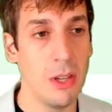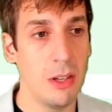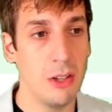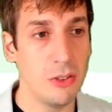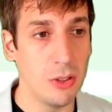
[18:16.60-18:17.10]

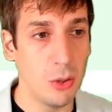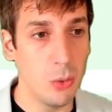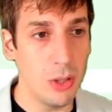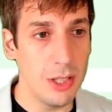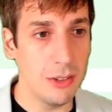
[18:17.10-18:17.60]

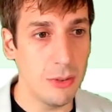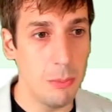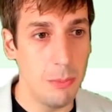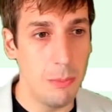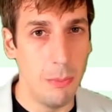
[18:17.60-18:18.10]
So it's
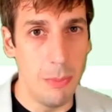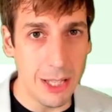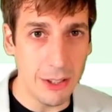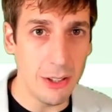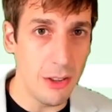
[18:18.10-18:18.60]

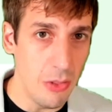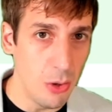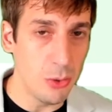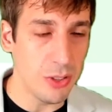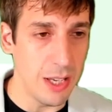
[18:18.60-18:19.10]
better in
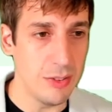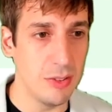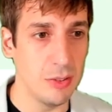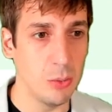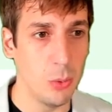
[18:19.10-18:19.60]
those
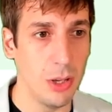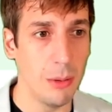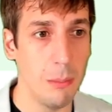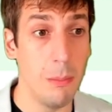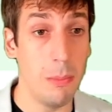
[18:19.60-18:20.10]
cases where
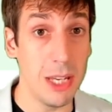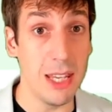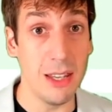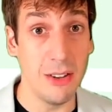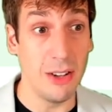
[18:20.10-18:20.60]

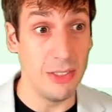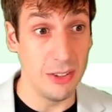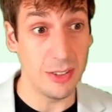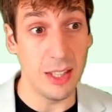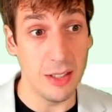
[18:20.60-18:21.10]
B, like in
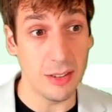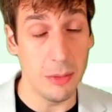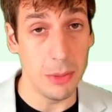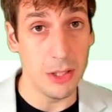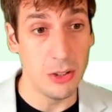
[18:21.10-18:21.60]
this case,
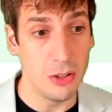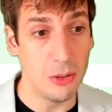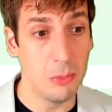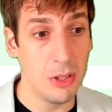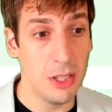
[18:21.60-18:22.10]
can be
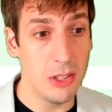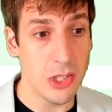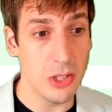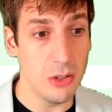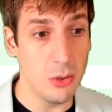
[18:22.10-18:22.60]
null,
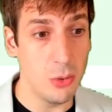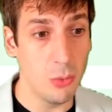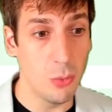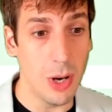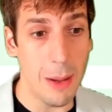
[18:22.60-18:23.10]
to
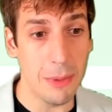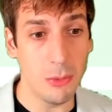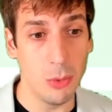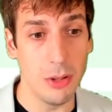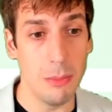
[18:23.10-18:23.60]
wrap
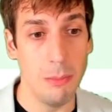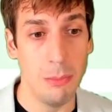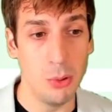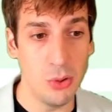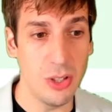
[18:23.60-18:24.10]
it with
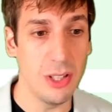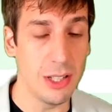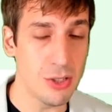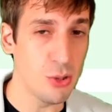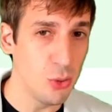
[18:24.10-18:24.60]

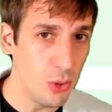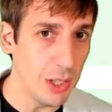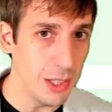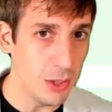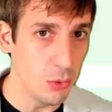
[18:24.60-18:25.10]

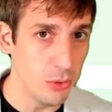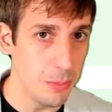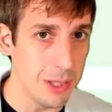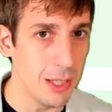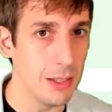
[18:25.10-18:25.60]
boolean.true.equals
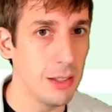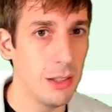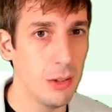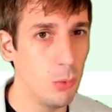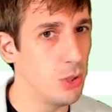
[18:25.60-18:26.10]
B,
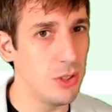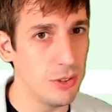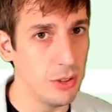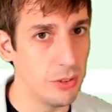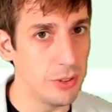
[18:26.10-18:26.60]
which is
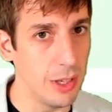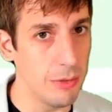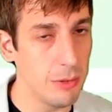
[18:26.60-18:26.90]
null safe.